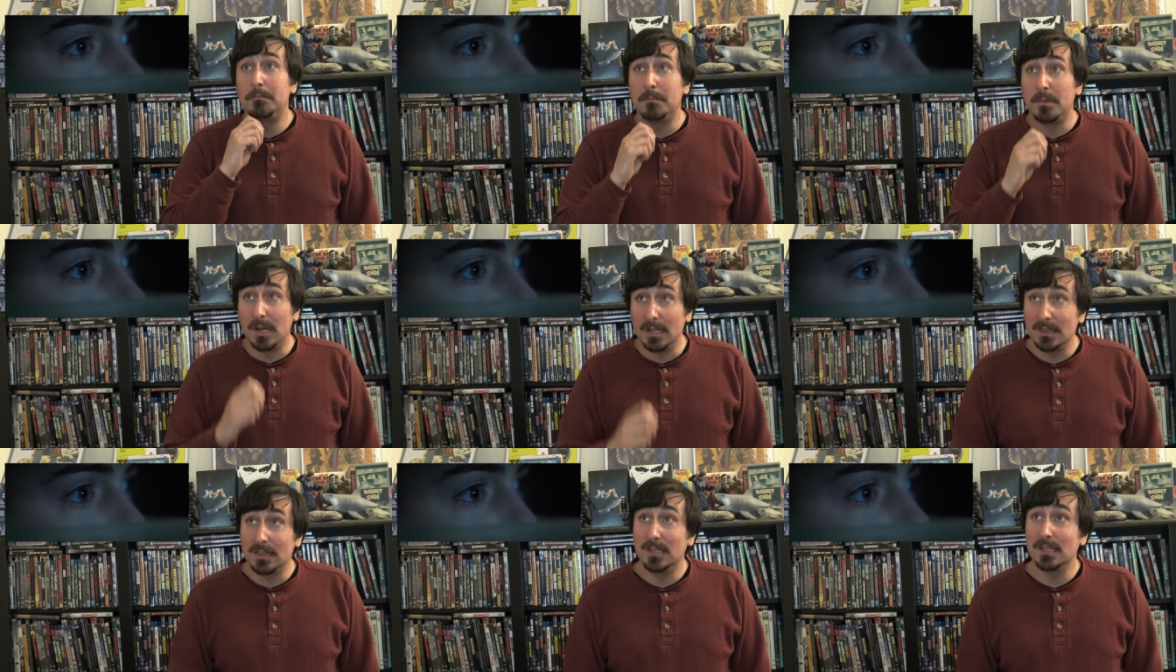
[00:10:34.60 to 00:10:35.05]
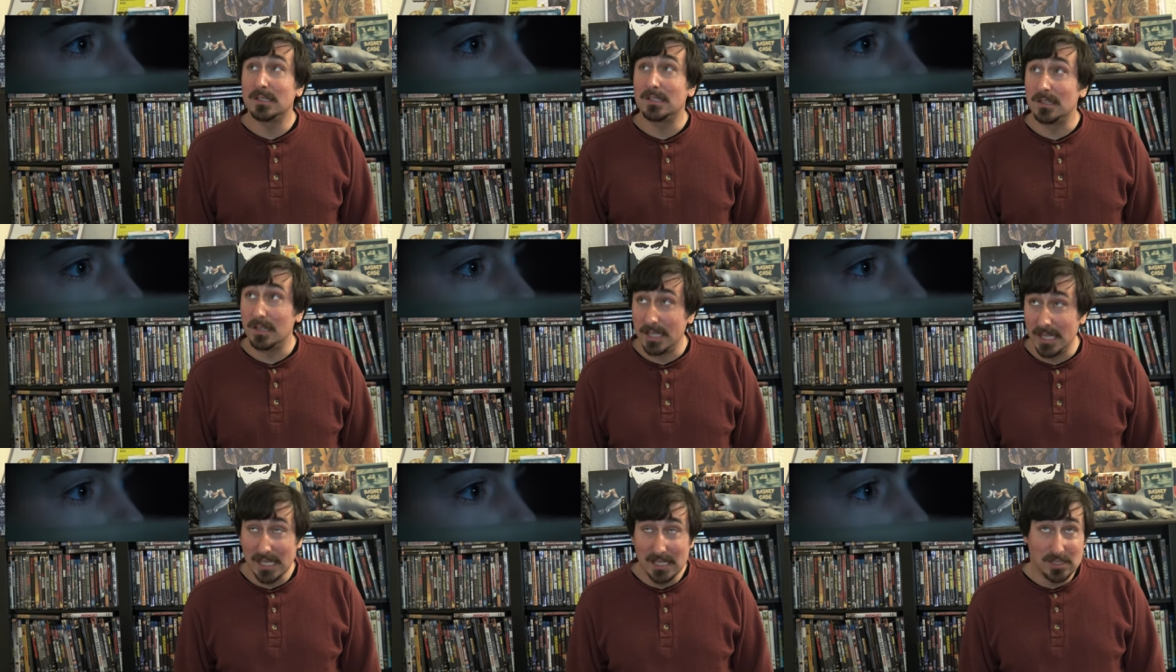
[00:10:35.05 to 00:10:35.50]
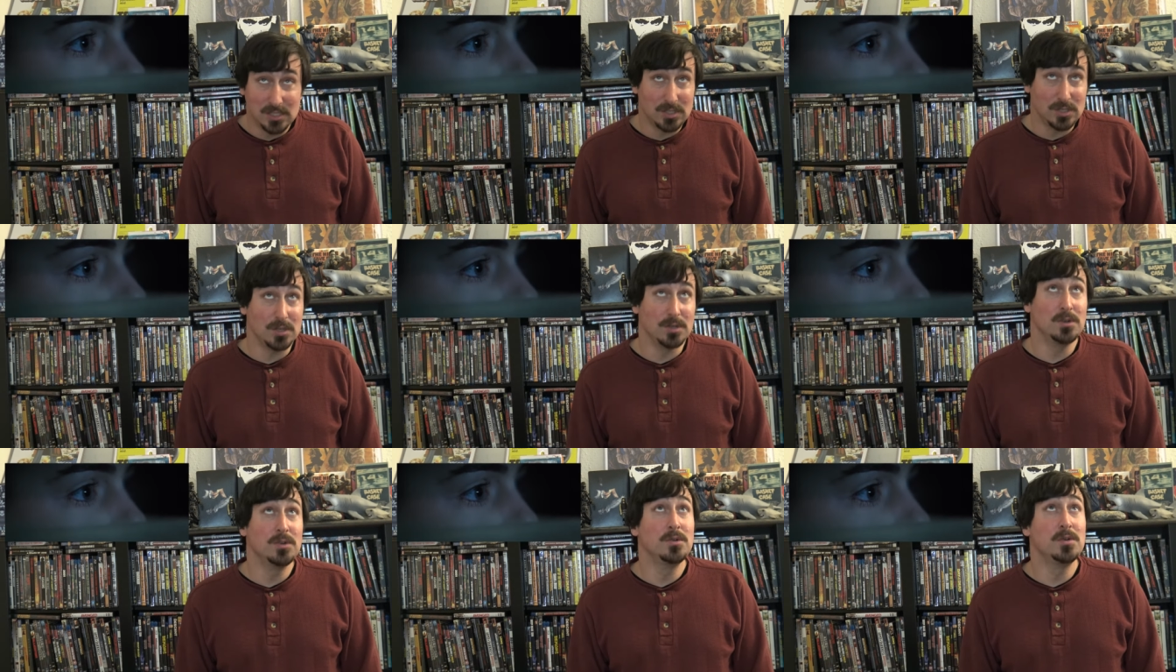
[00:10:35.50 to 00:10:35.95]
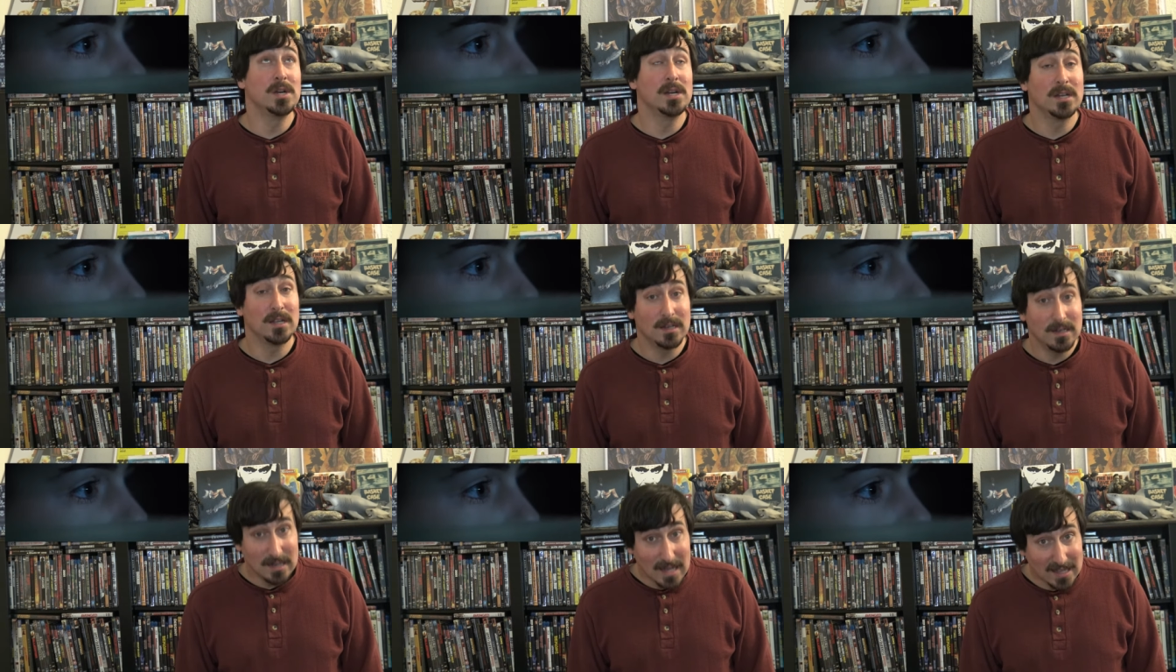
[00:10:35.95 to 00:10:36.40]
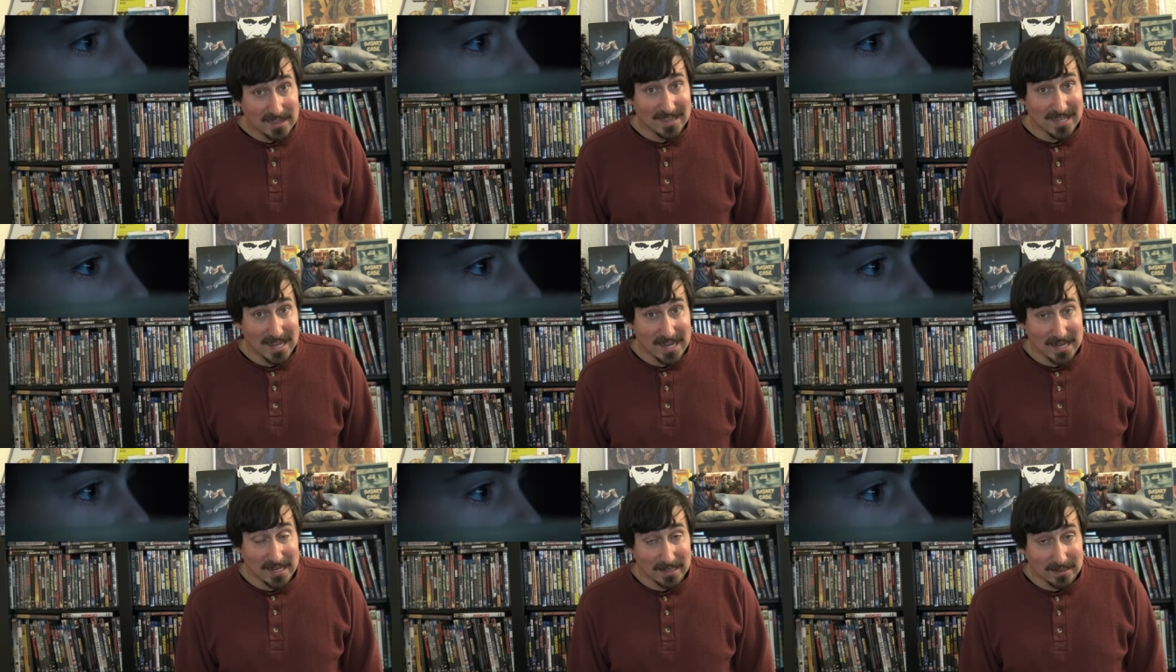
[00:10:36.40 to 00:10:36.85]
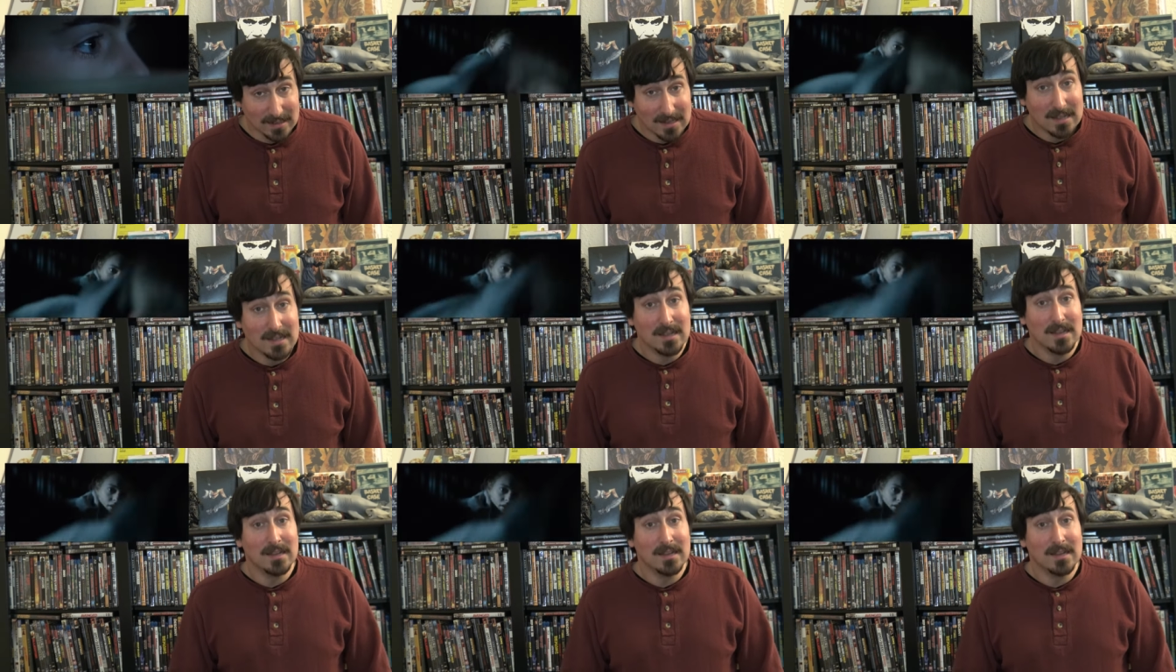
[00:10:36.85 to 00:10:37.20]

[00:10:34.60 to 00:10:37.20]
But this leads to nothing.